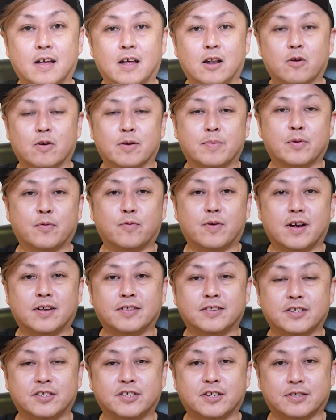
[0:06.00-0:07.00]
Hello
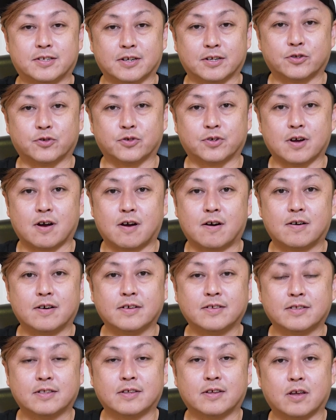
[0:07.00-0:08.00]
everyone, this is Atsushi
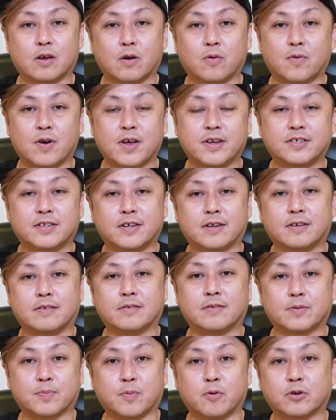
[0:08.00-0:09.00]
Hara, air
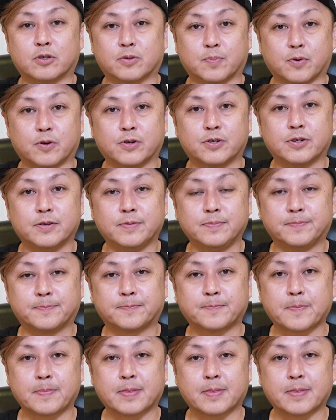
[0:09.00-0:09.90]
racing spokesperson.